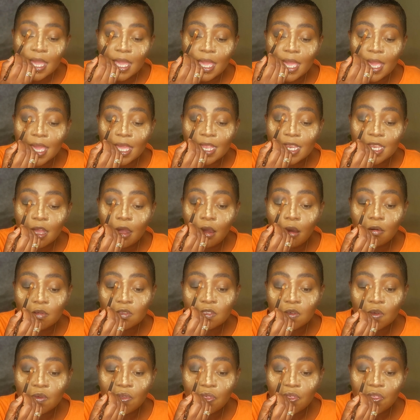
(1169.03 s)
And I
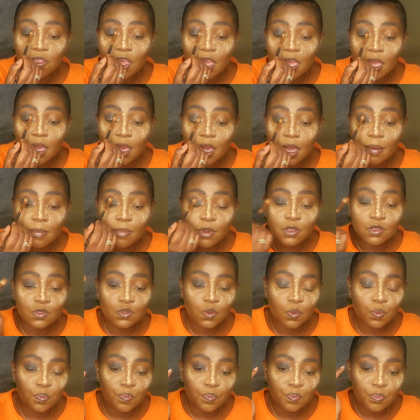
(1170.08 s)
also think I'm going
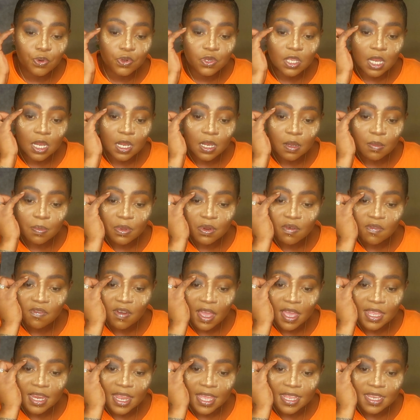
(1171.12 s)
to put a little bit of
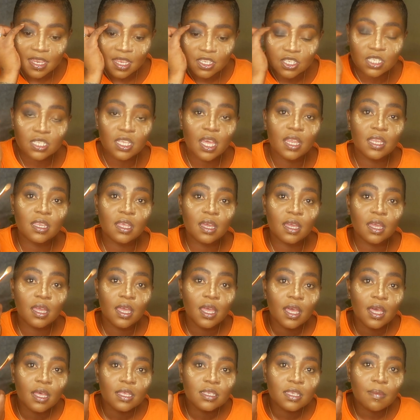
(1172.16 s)
highlighter just under
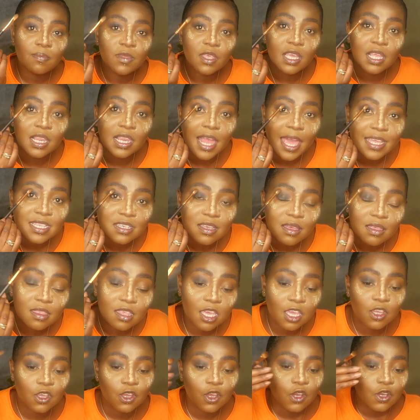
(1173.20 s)
something lighter
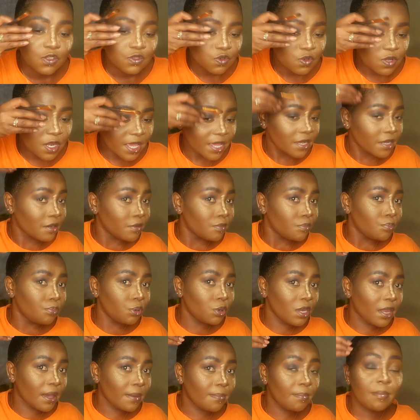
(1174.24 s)
there to like
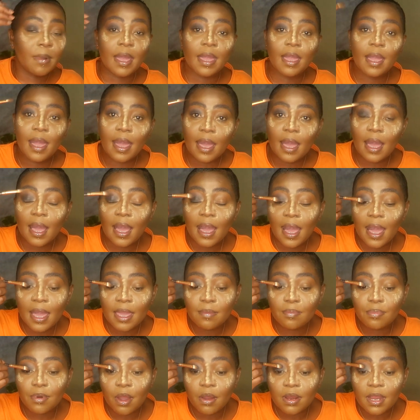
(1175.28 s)
pull up my
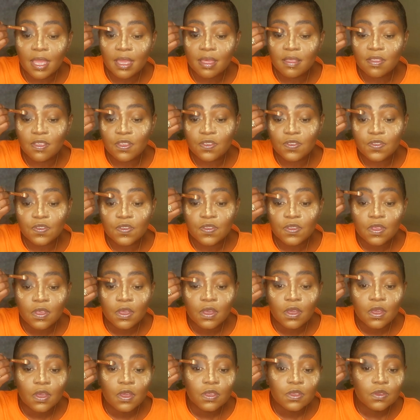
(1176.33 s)
eyebrow like this,
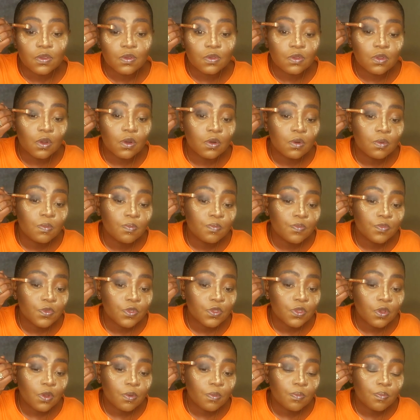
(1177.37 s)
you know.
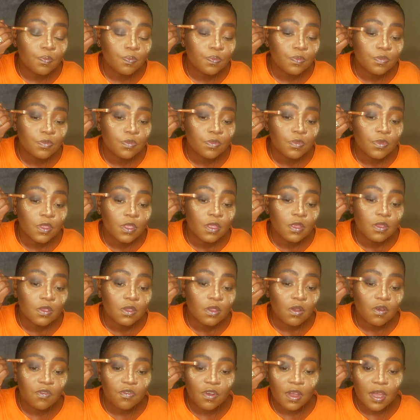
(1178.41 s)

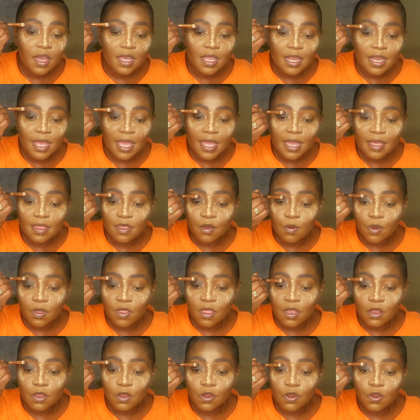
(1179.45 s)
So far I like the way
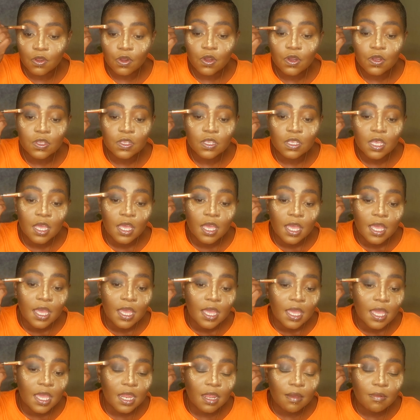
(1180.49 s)
that it looks,
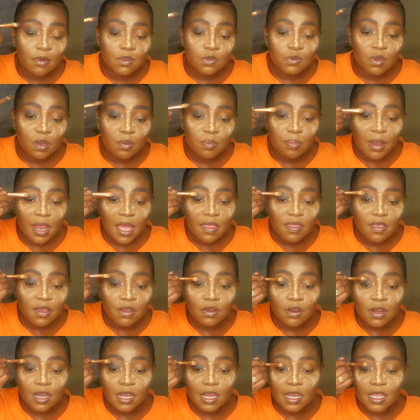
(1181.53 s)
and I'm going to apply the
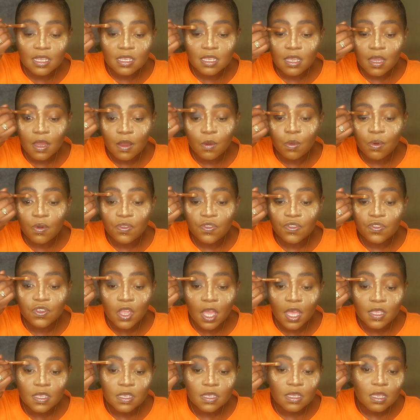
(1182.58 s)
glitter with
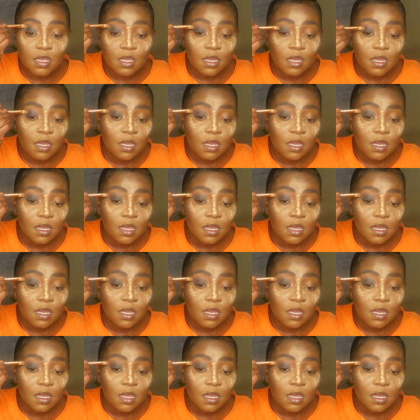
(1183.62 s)
just